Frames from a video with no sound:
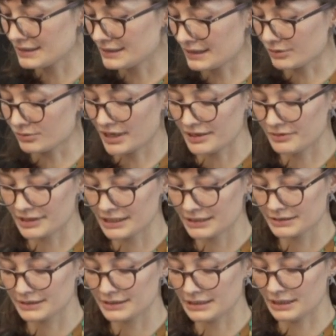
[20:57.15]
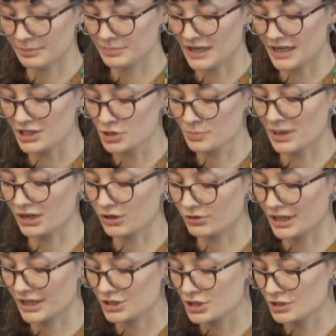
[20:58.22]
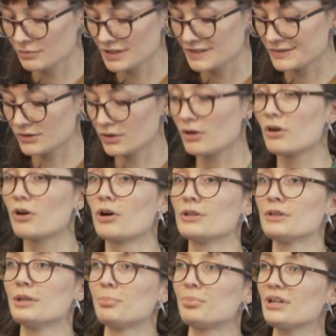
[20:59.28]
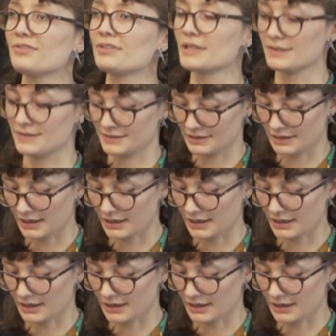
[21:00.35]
in acquiring the Ebner-Eschenbach collection we saw on the previous